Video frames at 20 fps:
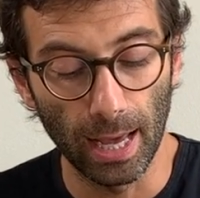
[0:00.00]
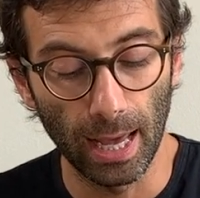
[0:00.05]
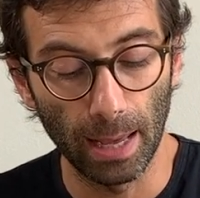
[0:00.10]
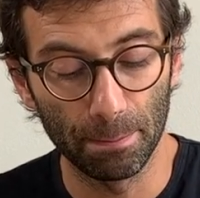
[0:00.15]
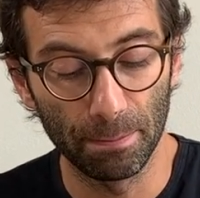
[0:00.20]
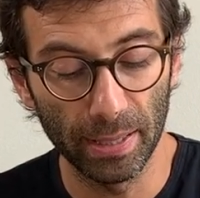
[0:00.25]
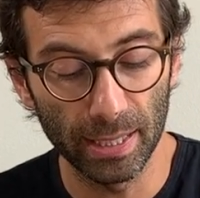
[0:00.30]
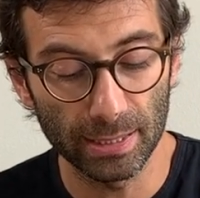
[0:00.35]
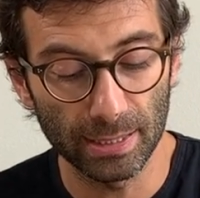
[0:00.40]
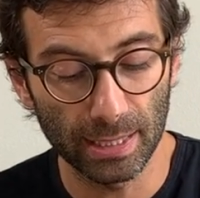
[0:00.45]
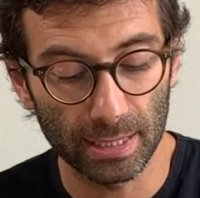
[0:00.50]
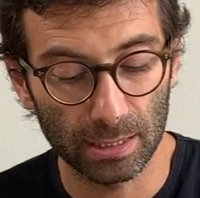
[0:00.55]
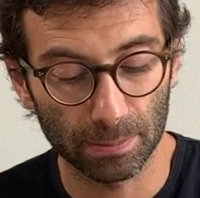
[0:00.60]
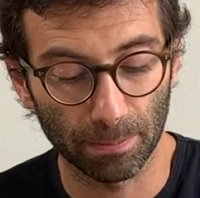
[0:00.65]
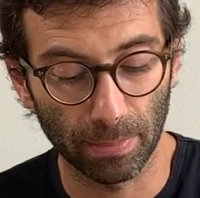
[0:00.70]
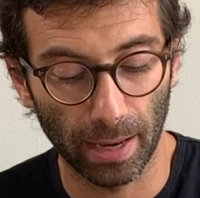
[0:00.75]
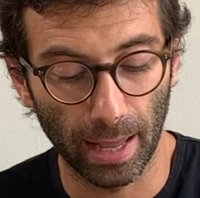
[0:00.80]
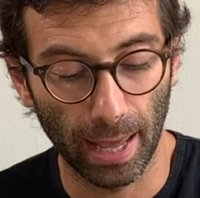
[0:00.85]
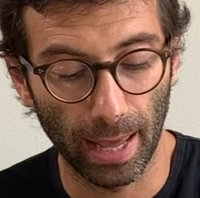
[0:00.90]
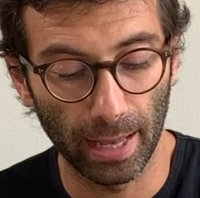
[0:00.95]
A business
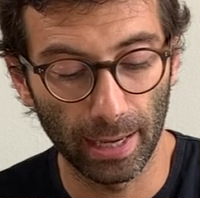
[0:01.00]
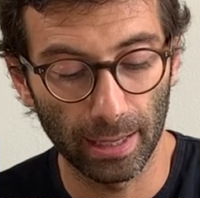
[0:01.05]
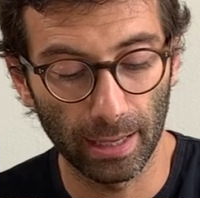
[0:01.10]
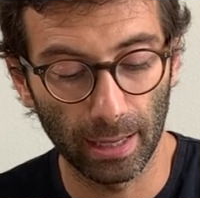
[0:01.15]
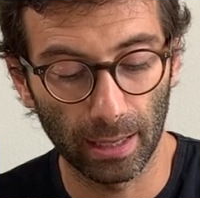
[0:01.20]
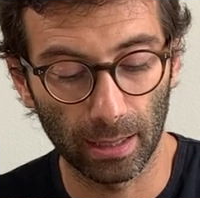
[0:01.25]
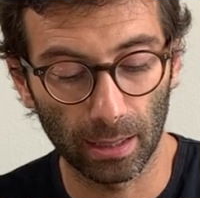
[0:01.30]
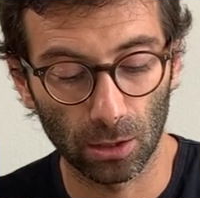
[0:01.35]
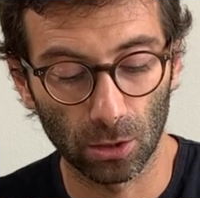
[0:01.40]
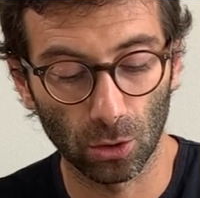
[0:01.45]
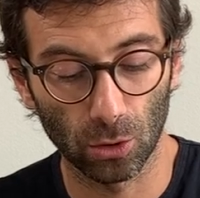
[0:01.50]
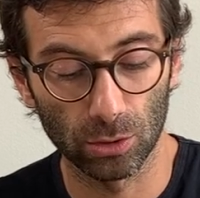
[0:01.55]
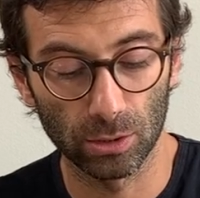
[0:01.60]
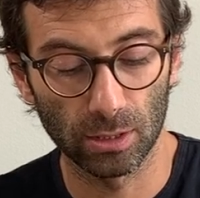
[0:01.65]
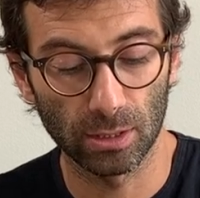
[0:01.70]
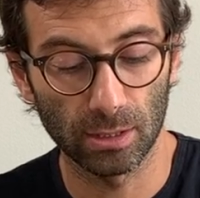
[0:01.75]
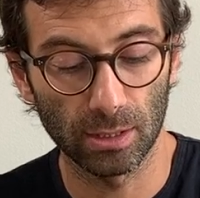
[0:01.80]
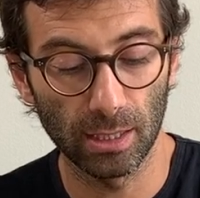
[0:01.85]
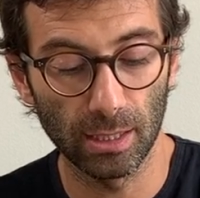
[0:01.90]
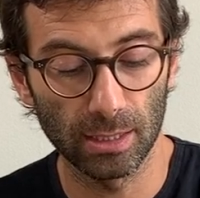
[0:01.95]
plan
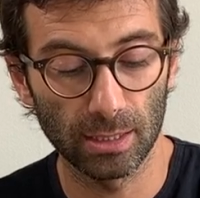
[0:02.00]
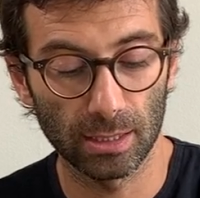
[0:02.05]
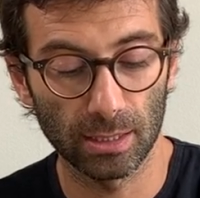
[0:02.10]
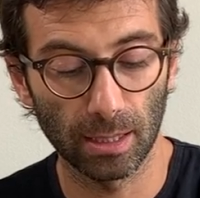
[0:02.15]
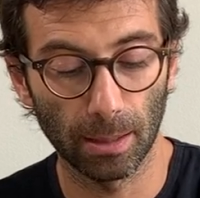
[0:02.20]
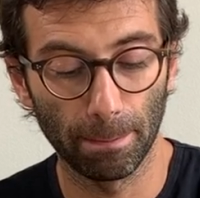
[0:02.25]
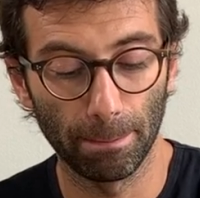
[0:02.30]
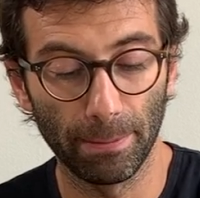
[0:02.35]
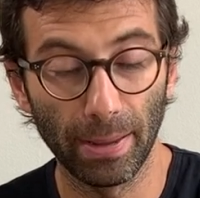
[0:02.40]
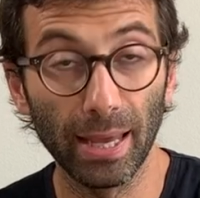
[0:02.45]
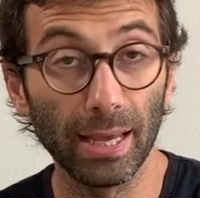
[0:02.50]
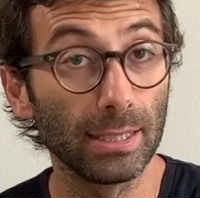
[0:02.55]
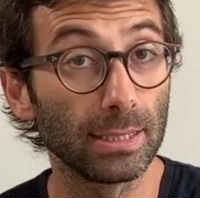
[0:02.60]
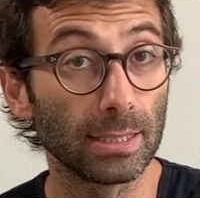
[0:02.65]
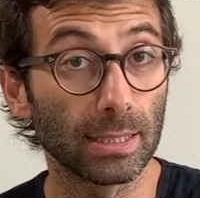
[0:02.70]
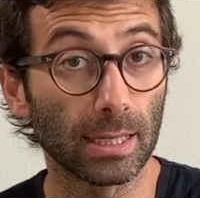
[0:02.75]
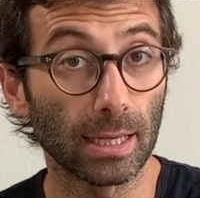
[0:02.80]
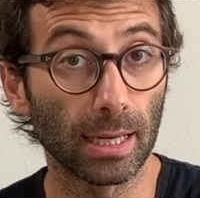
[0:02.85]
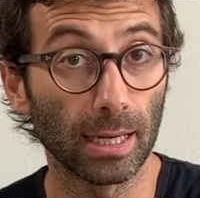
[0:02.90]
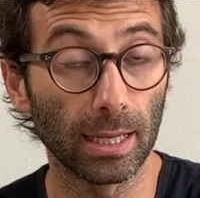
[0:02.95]
consists
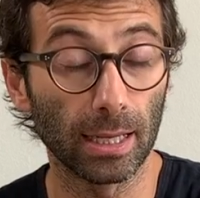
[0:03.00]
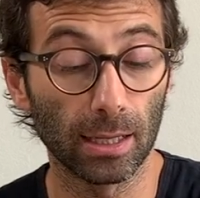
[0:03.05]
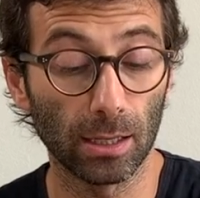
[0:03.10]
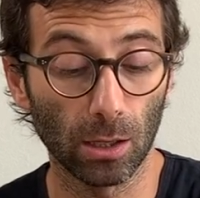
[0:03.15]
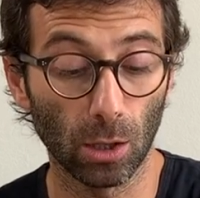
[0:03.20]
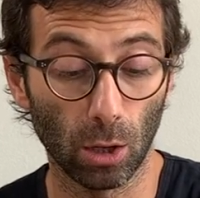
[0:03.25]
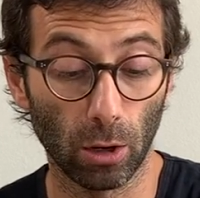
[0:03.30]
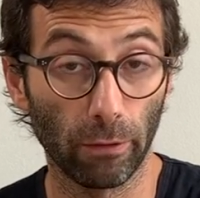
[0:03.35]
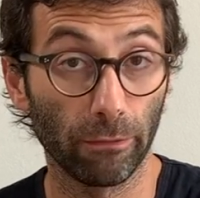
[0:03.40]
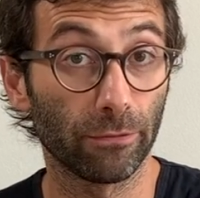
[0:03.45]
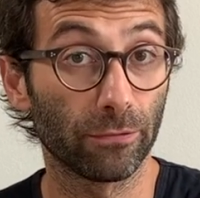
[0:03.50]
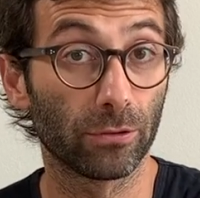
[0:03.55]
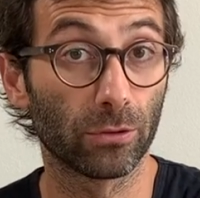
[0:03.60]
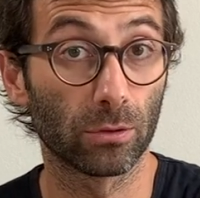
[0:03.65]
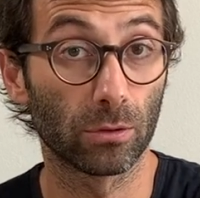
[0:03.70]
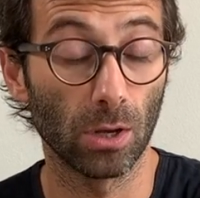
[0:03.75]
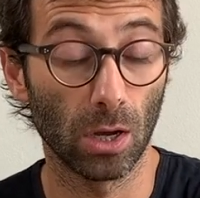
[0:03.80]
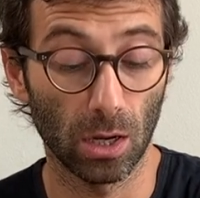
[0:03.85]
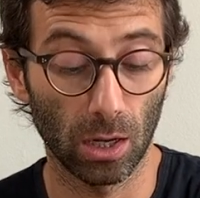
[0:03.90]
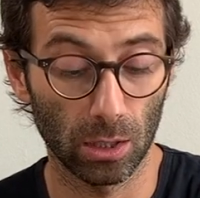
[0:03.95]
basically of
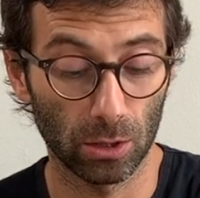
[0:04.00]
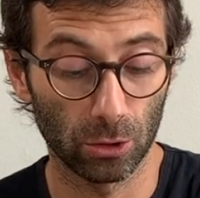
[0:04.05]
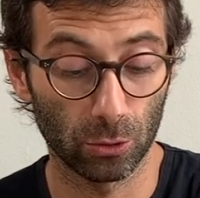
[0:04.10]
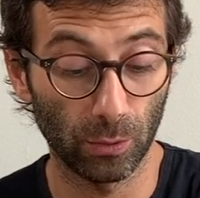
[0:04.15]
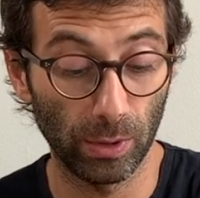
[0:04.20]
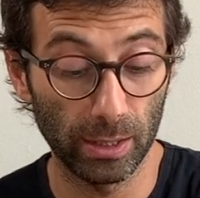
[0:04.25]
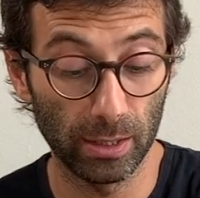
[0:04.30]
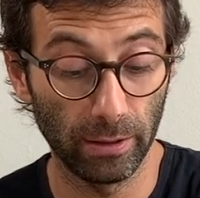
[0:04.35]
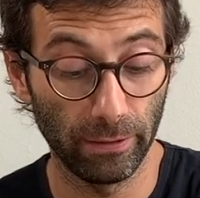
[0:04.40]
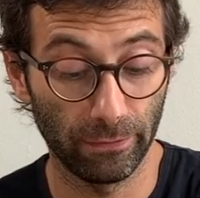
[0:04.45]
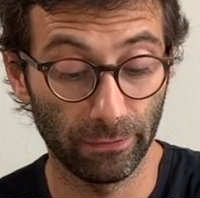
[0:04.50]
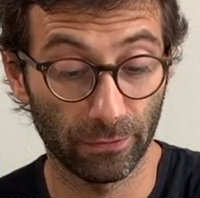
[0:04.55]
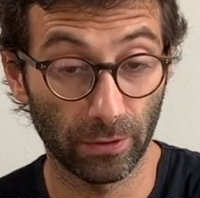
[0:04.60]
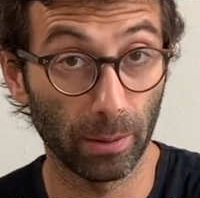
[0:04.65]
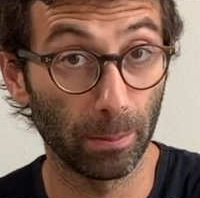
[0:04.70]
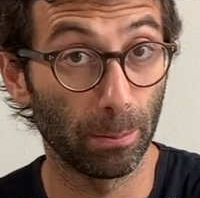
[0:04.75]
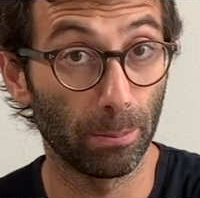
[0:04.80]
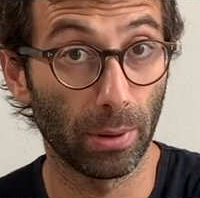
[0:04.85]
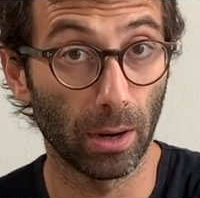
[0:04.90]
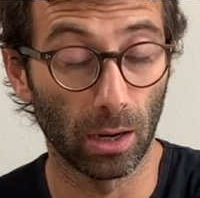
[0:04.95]
uh, three
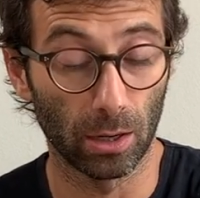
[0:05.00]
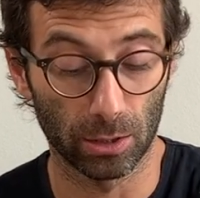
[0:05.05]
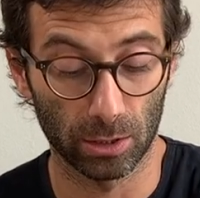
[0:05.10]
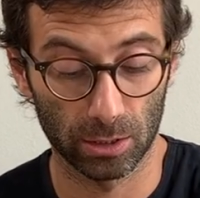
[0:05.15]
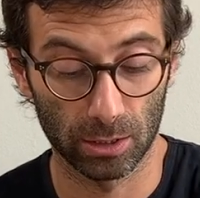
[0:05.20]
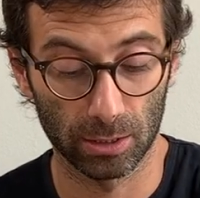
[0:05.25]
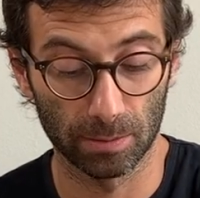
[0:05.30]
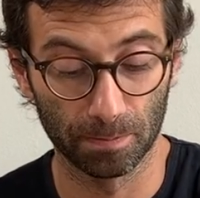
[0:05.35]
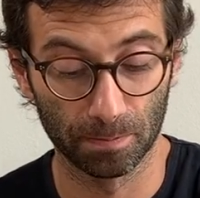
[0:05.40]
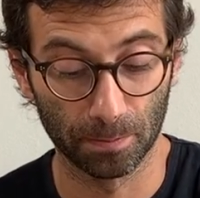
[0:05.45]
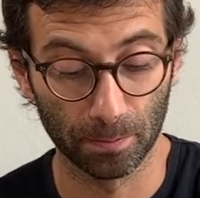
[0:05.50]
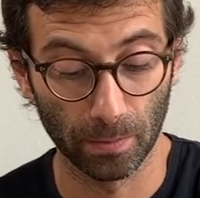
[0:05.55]
different parts.